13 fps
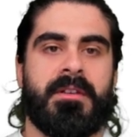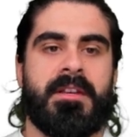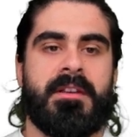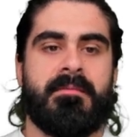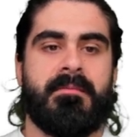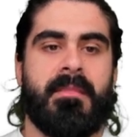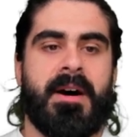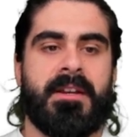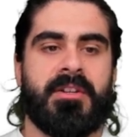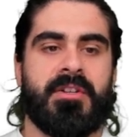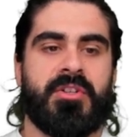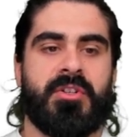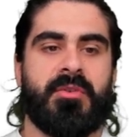the
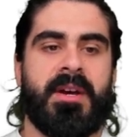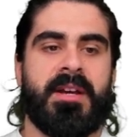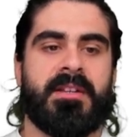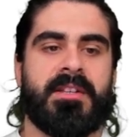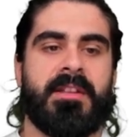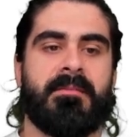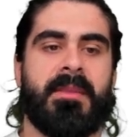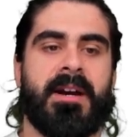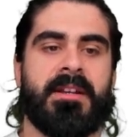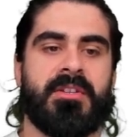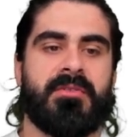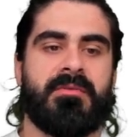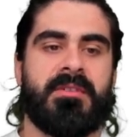minus 2x and the
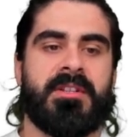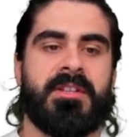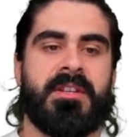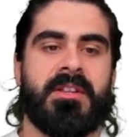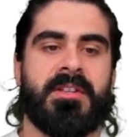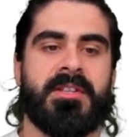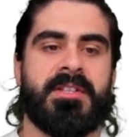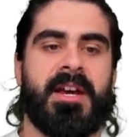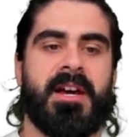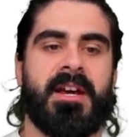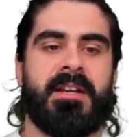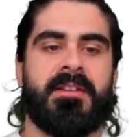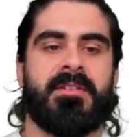minus 3 to the other
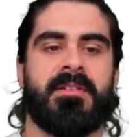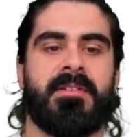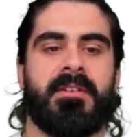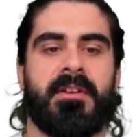side.